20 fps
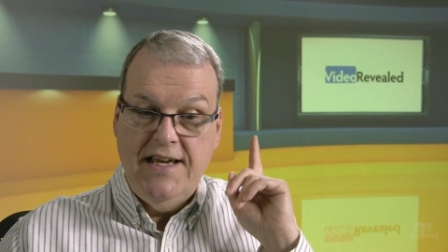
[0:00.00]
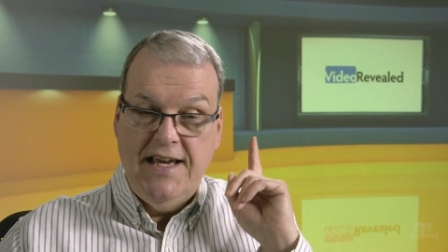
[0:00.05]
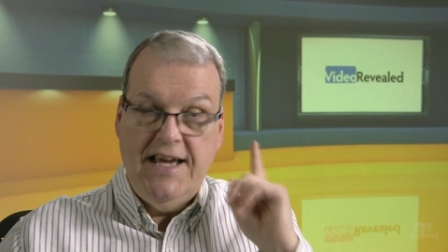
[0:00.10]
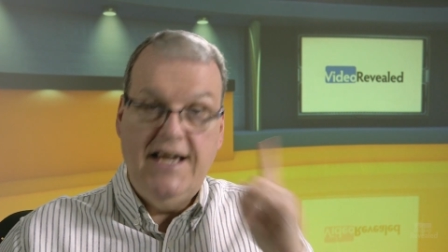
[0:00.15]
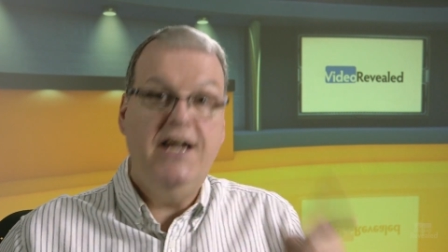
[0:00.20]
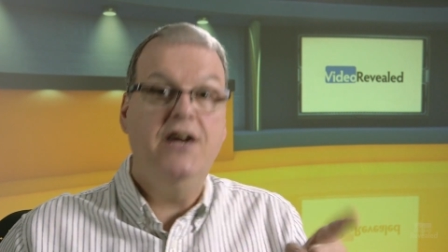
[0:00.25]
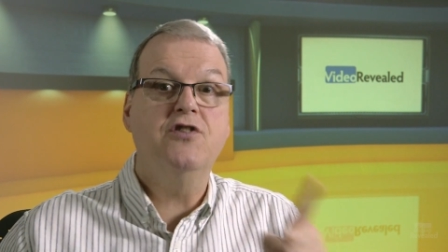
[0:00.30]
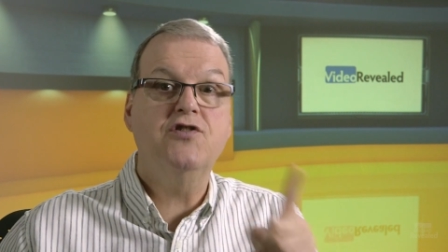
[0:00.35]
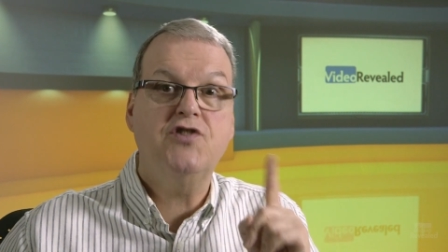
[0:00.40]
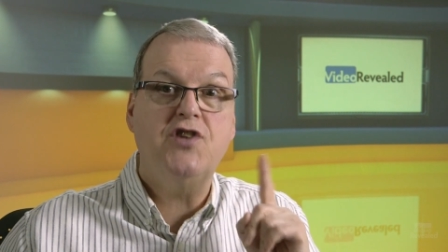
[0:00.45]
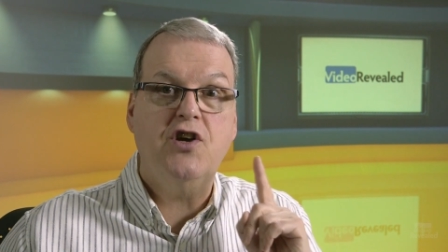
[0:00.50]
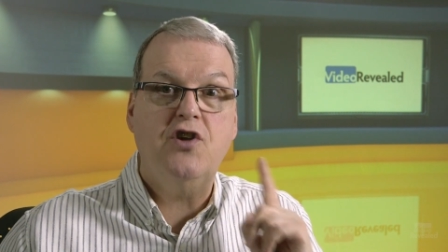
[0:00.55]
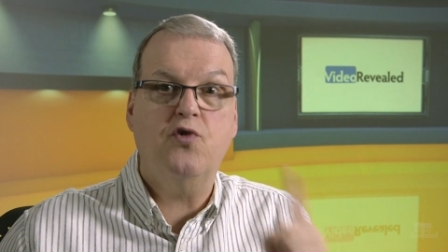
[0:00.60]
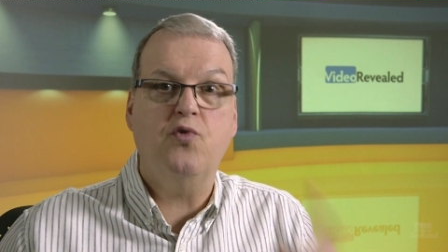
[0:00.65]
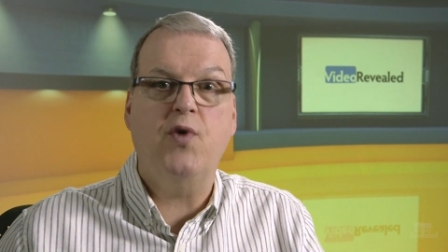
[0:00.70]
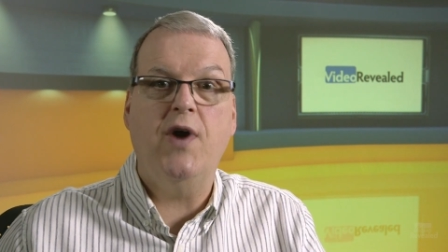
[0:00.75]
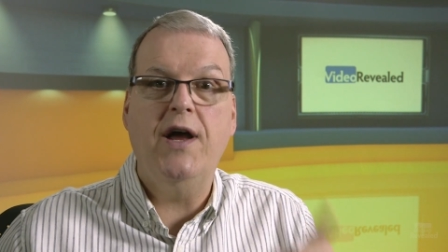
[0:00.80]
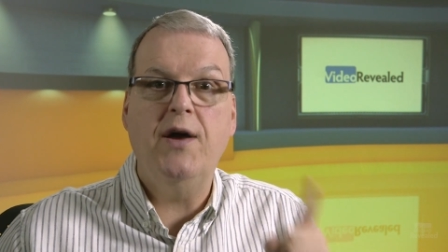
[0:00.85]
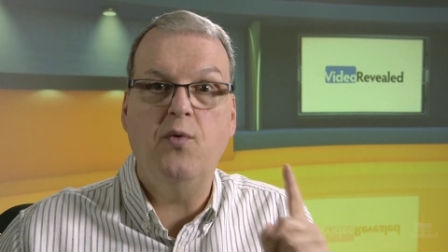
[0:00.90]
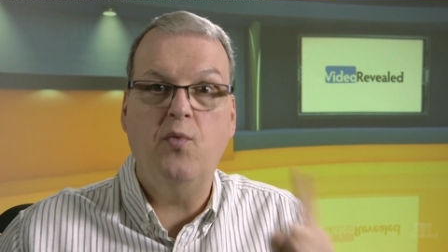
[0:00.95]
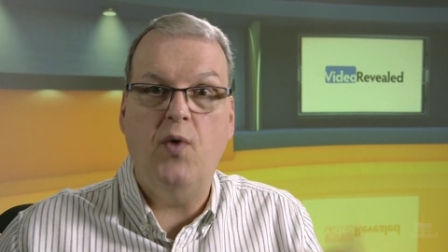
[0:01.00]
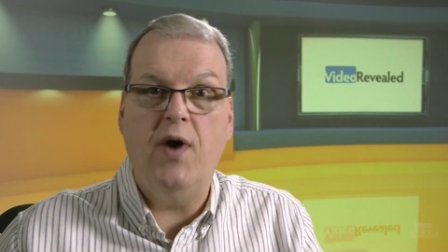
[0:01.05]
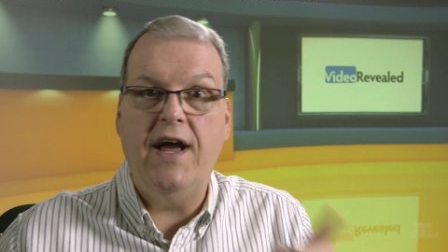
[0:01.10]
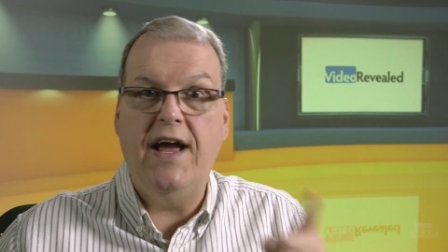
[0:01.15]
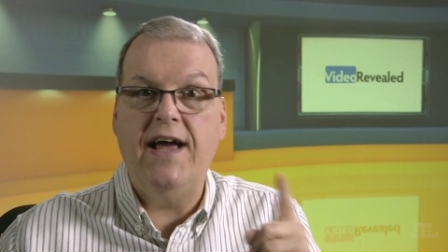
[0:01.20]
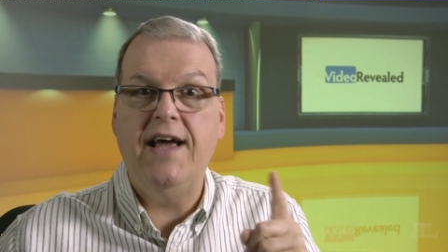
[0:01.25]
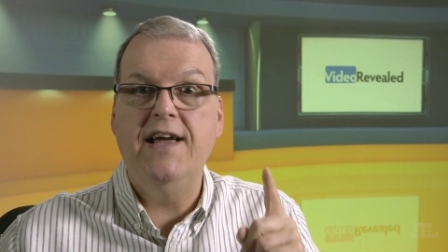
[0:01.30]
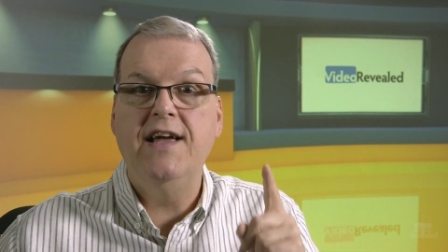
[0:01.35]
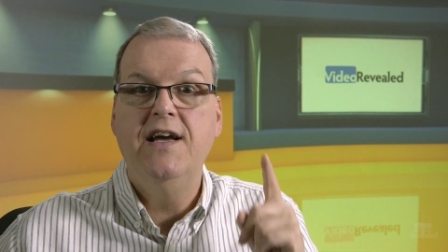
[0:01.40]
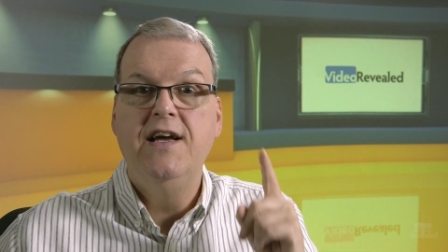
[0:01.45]
Here's a great
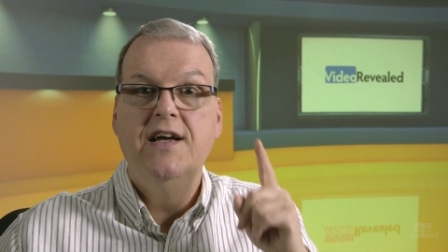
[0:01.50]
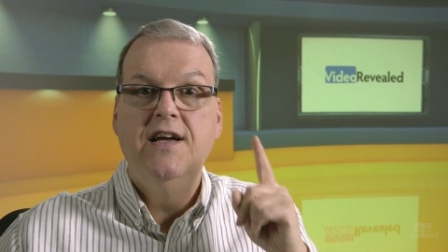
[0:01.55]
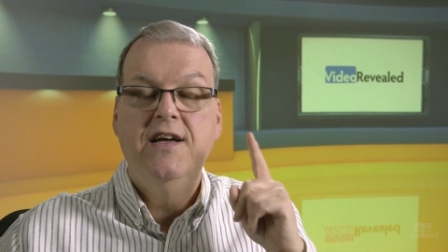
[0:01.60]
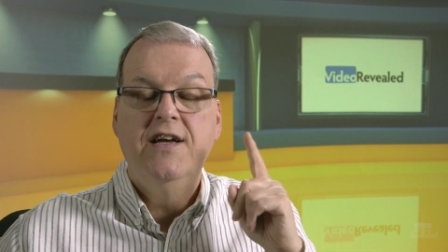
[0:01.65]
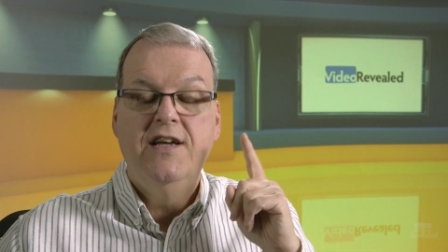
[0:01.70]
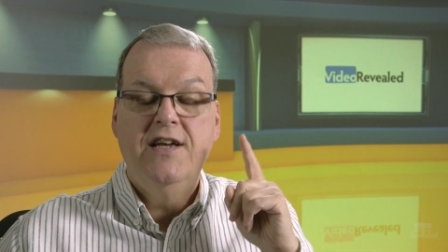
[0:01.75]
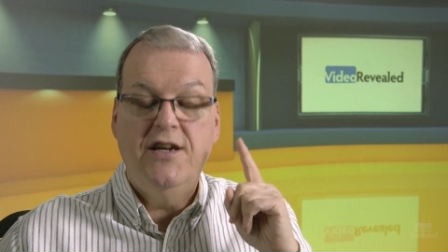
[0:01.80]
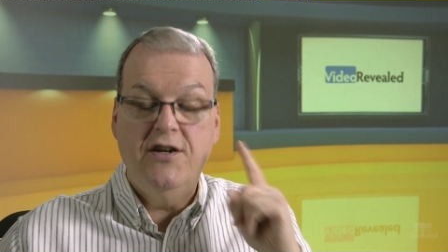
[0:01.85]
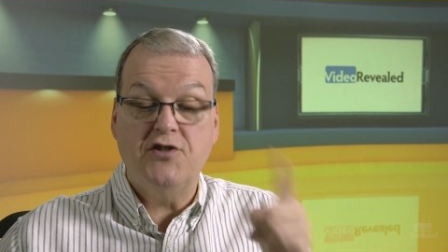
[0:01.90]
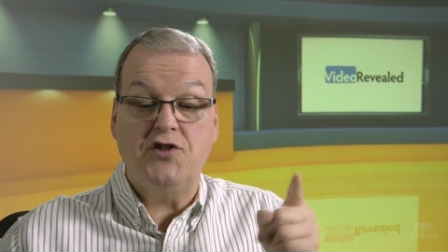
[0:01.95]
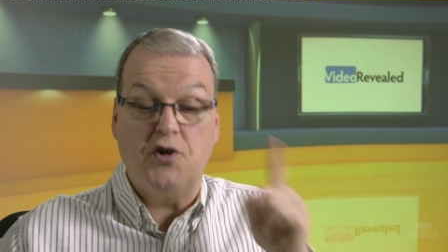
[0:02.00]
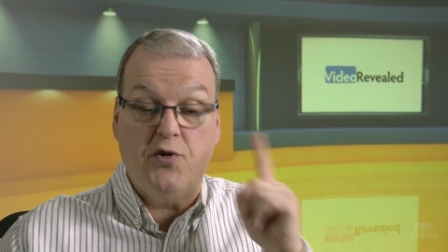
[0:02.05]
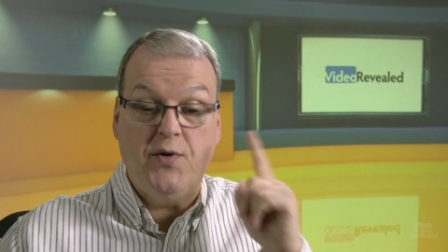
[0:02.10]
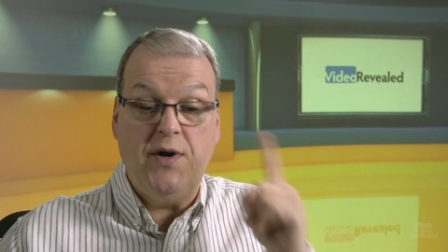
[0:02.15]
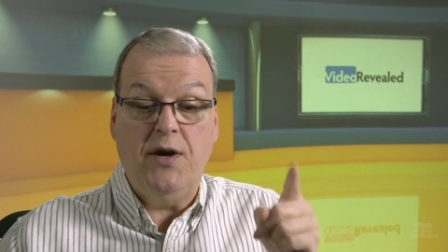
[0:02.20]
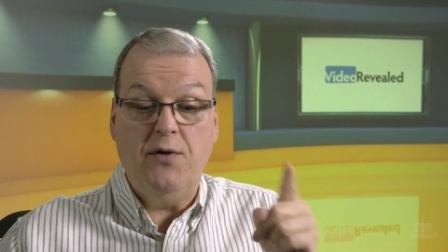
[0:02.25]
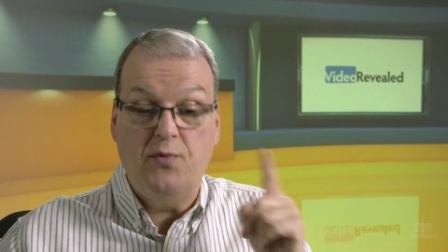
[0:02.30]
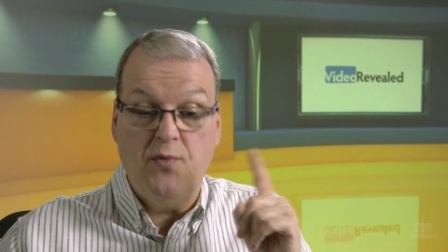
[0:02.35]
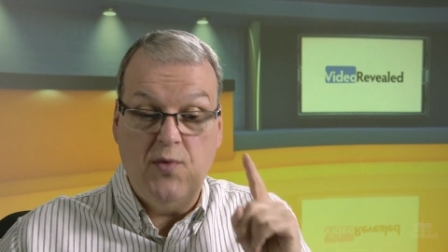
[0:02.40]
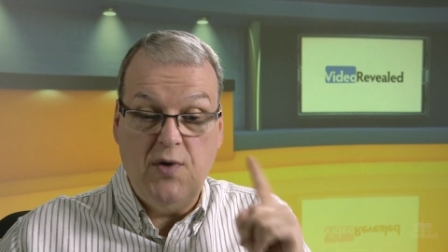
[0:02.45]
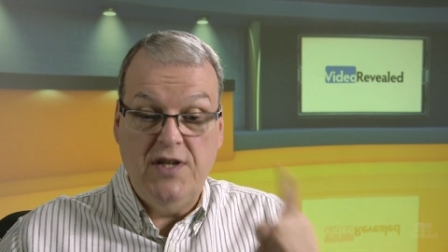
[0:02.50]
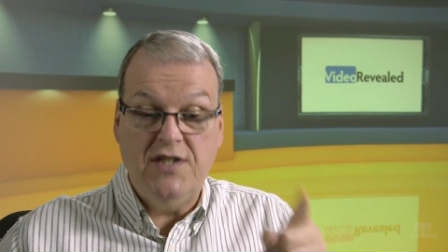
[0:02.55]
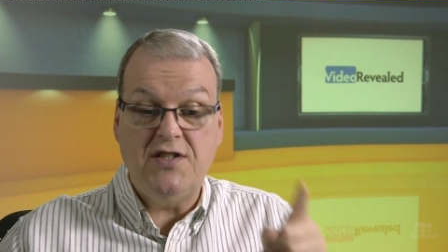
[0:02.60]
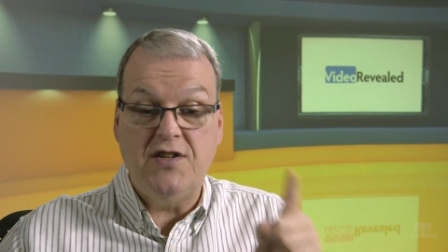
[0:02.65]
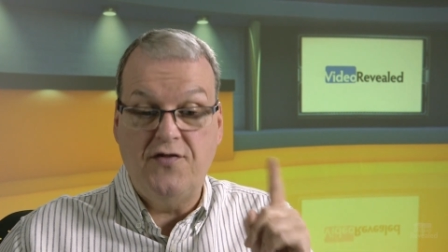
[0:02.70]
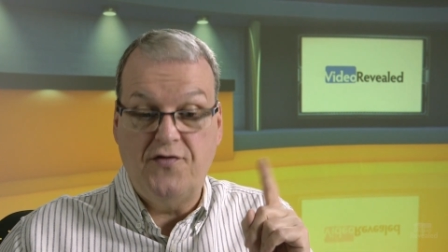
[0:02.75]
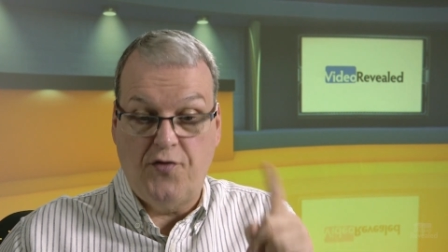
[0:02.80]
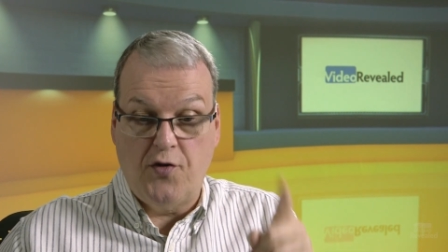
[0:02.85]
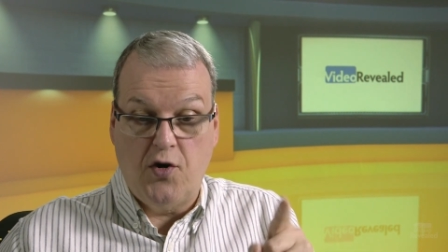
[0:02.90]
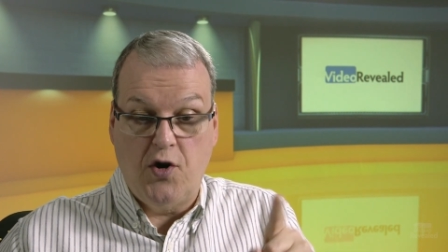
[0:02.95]
way, here's a great
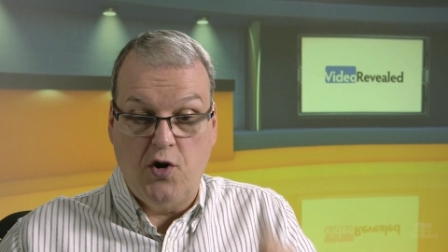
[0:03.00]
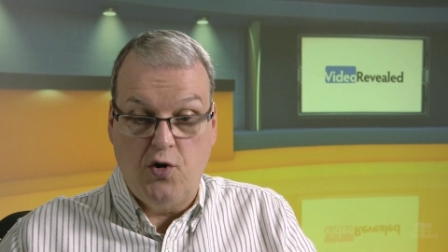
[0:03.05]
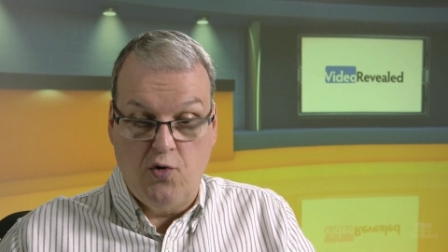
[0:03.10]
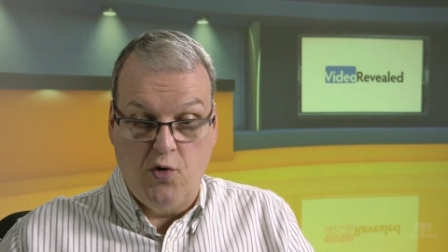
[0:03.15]
reason for a